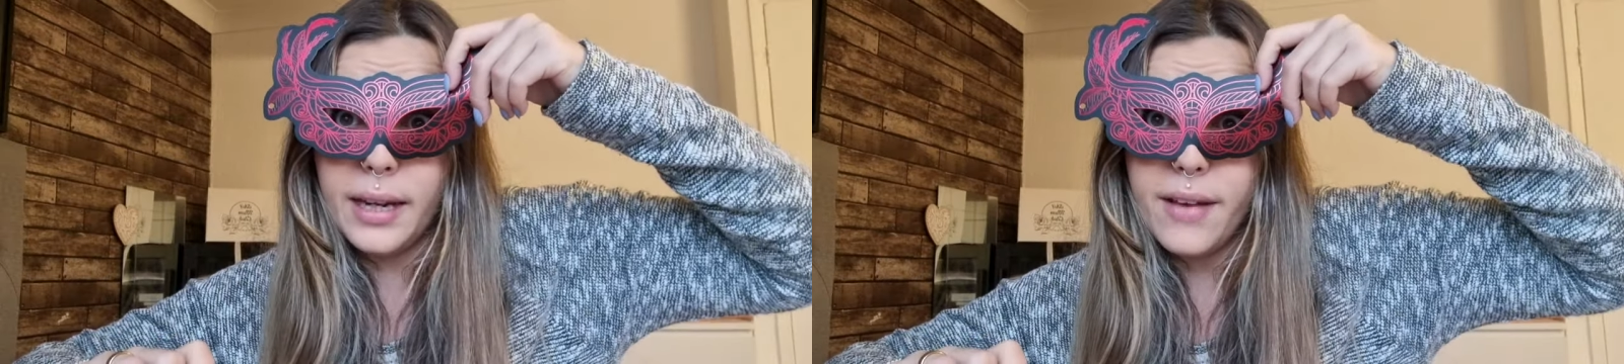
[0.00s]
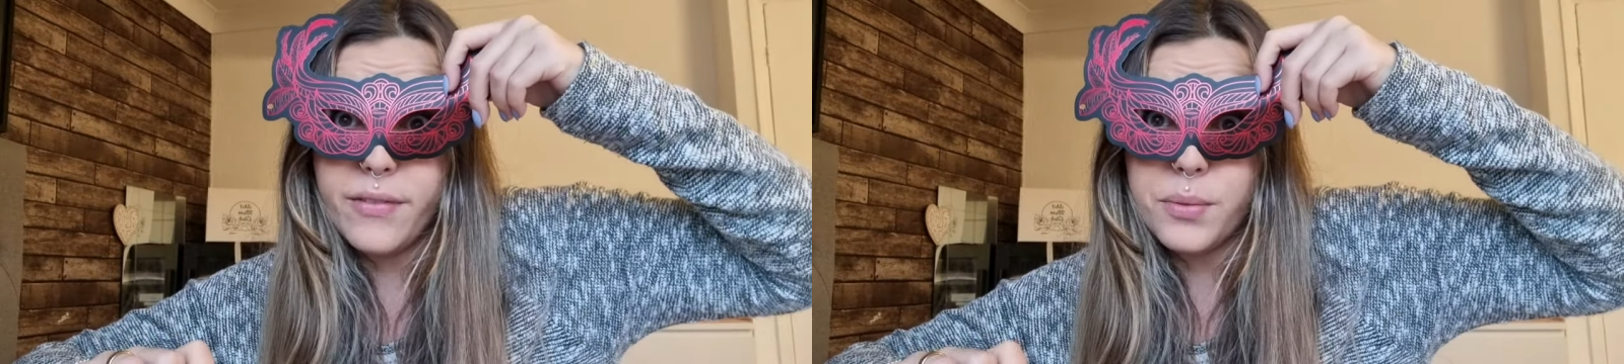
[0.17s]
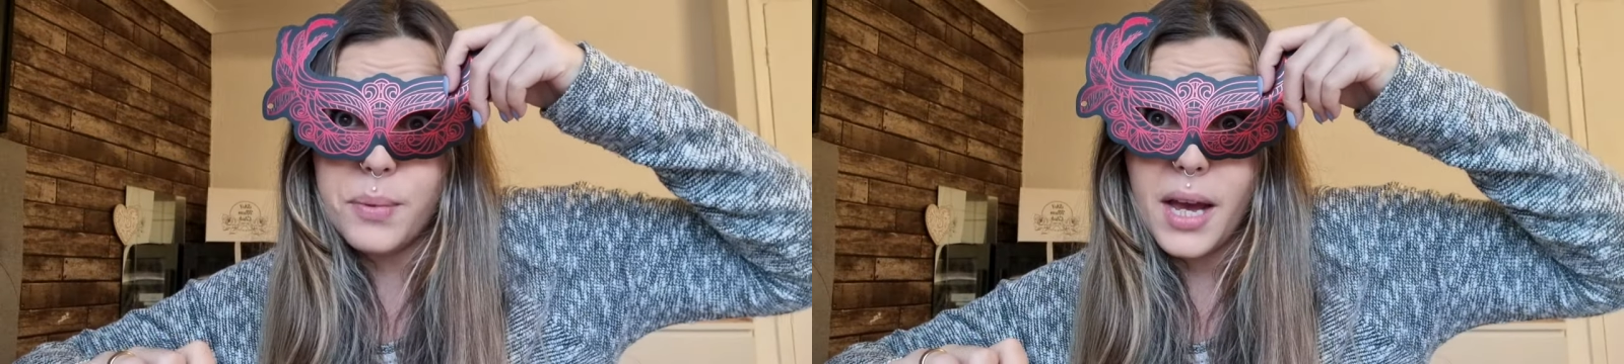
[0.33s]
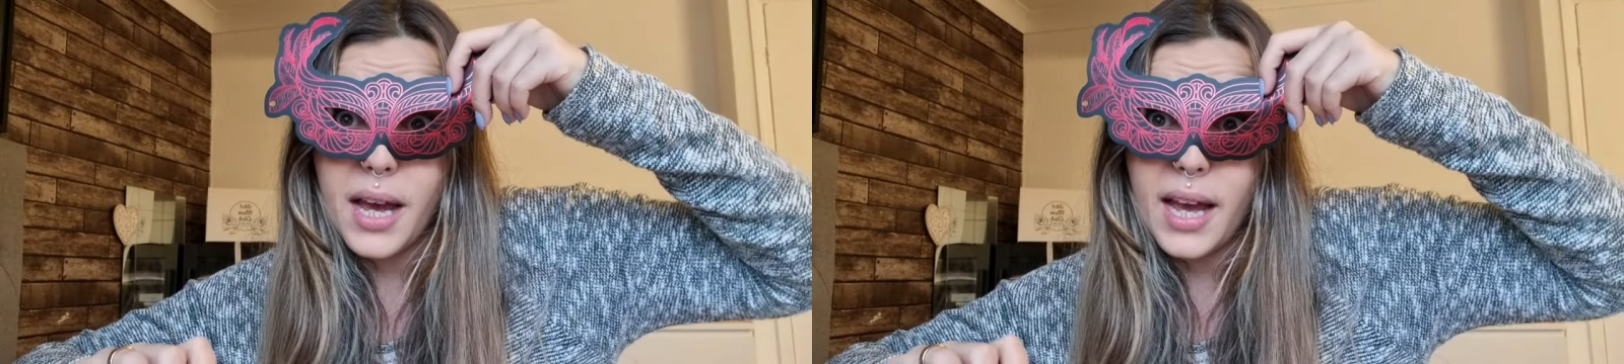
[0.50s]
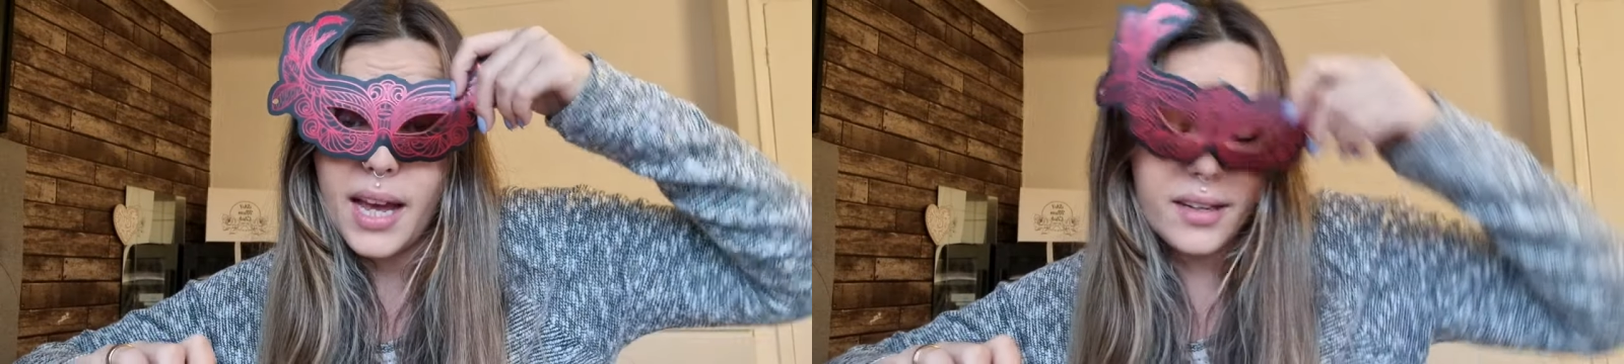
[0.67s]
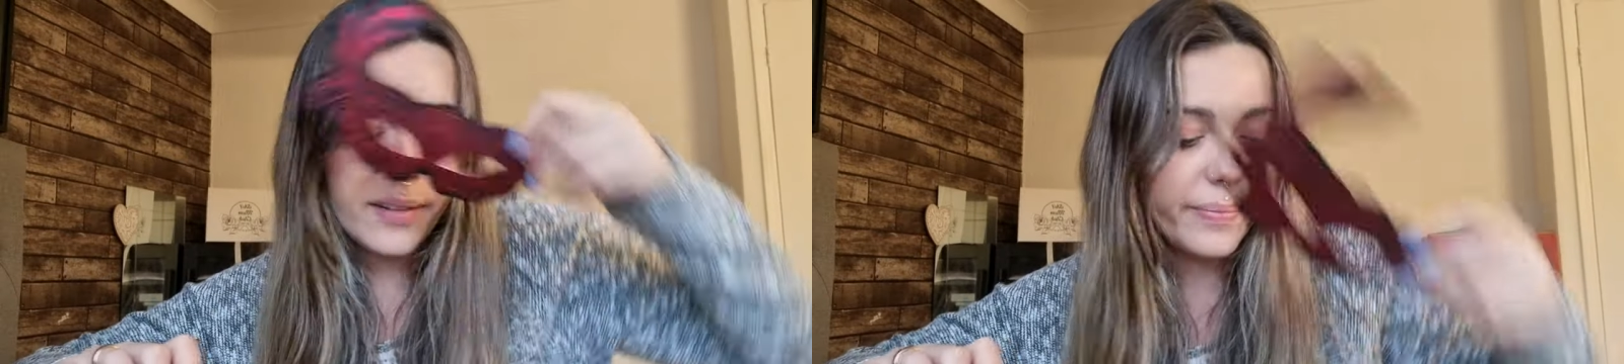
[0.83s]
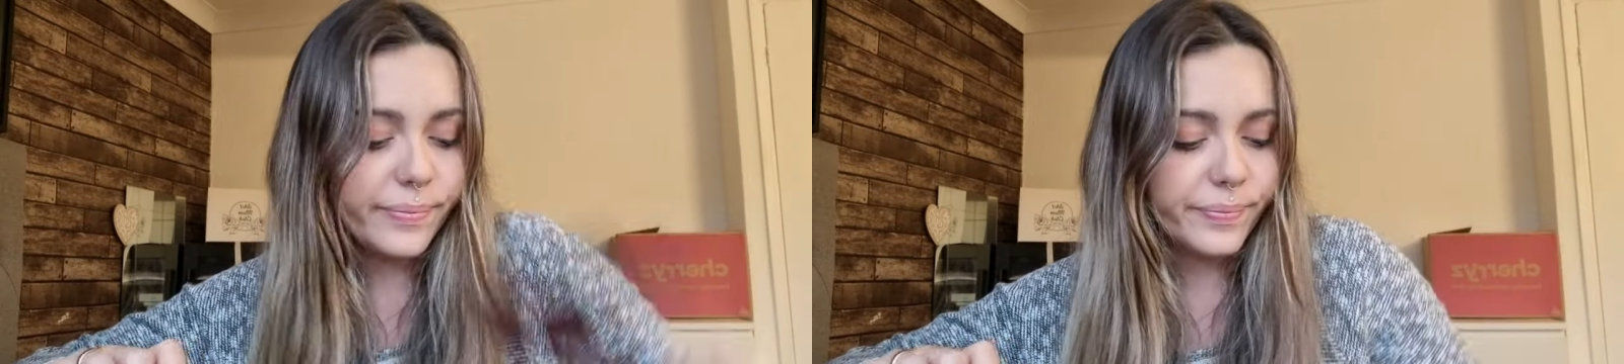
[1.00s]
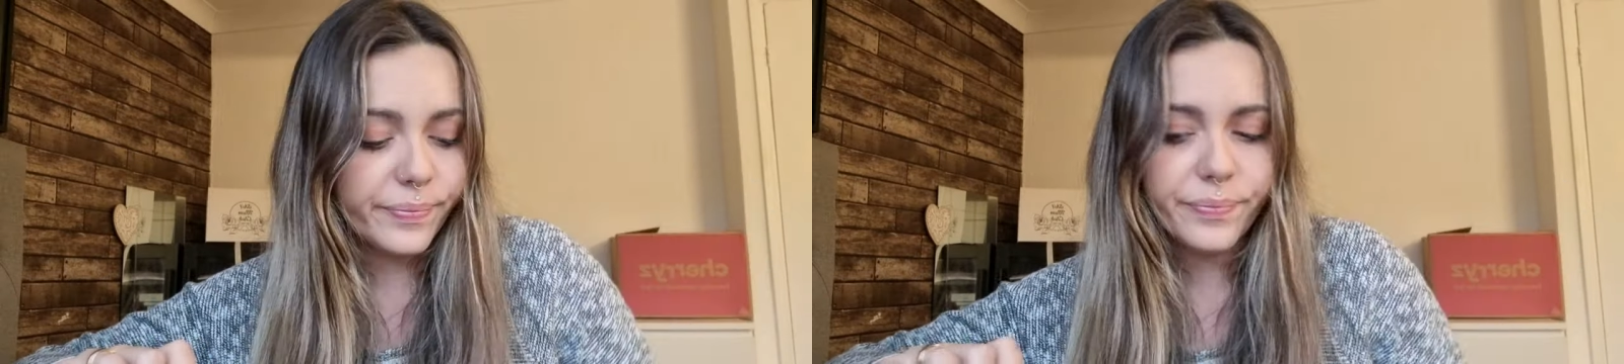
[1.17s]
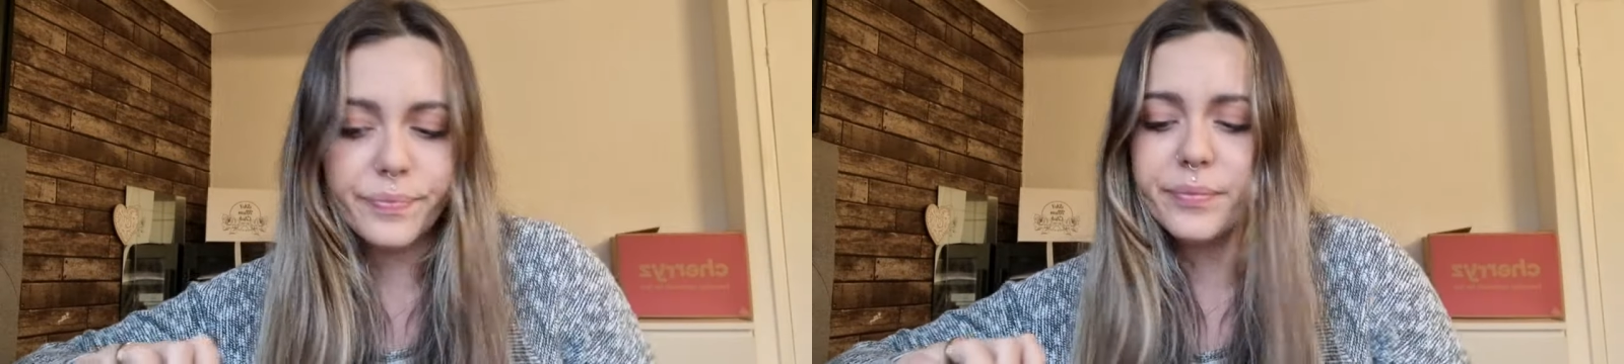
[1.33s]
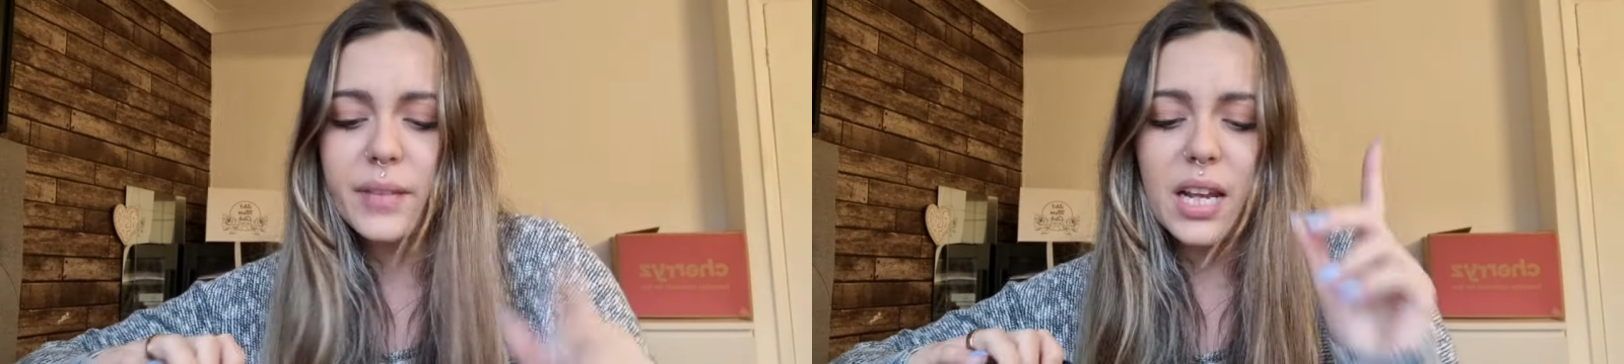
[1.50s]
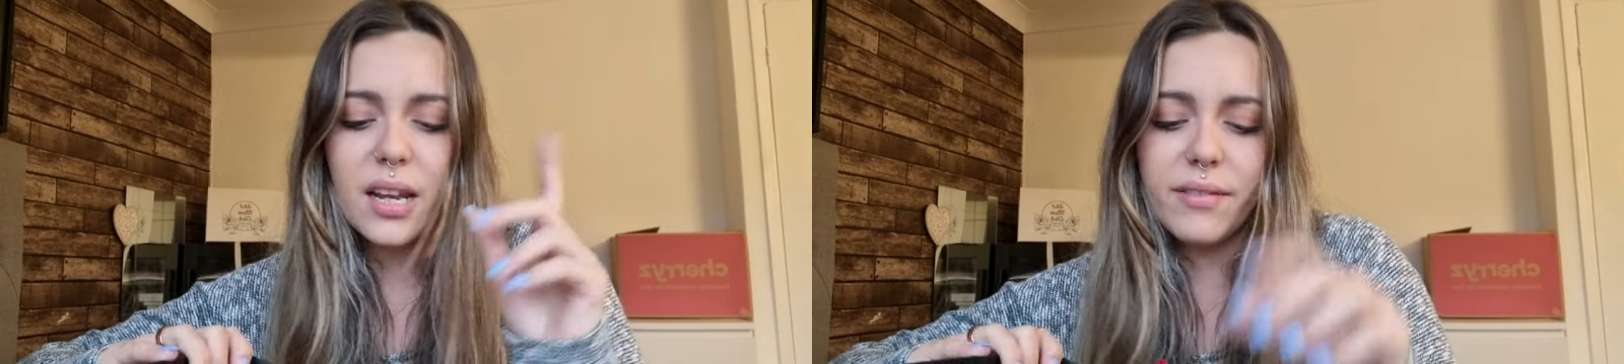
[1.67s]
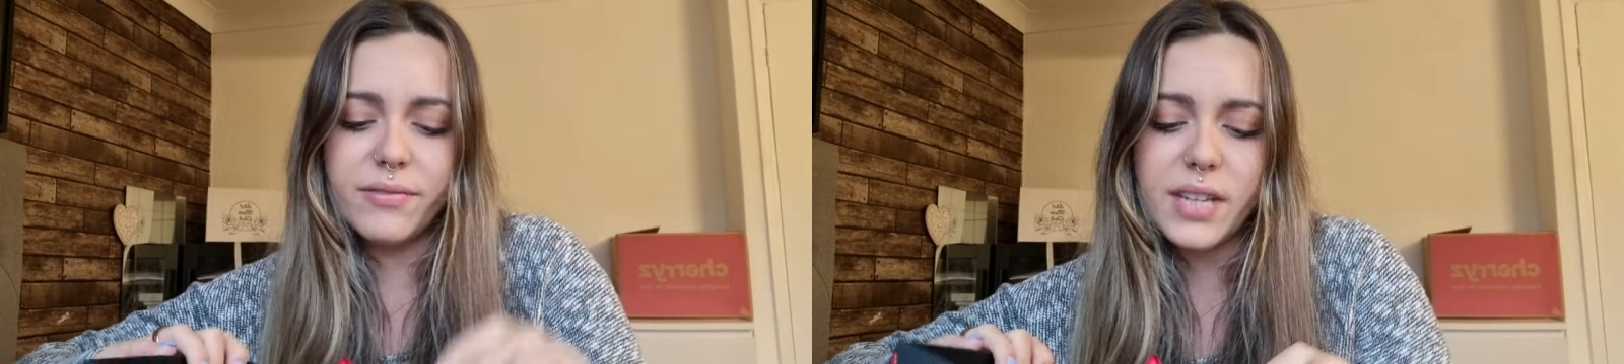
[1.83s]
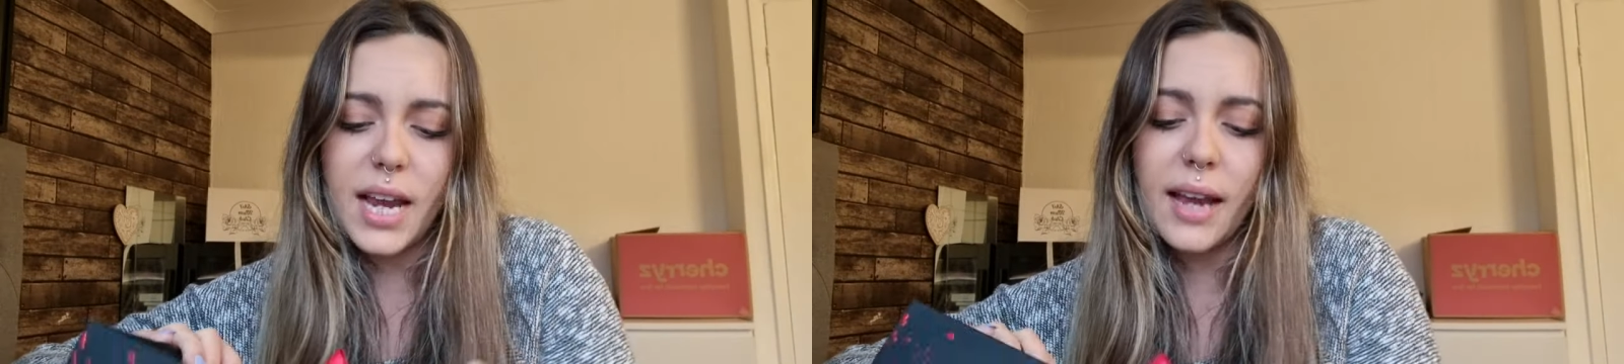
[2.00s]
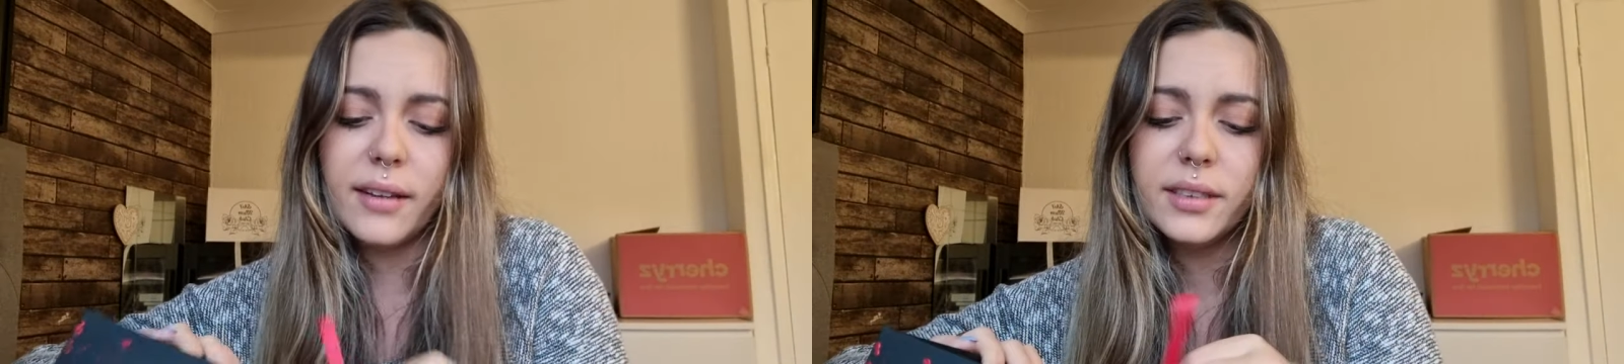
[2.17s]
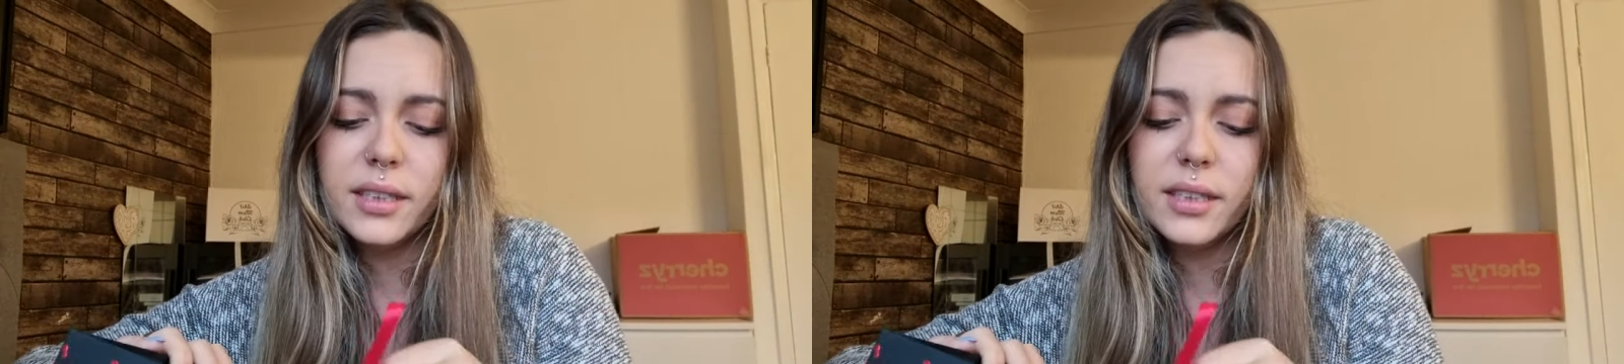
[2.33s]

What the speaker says: everyone. Loved it.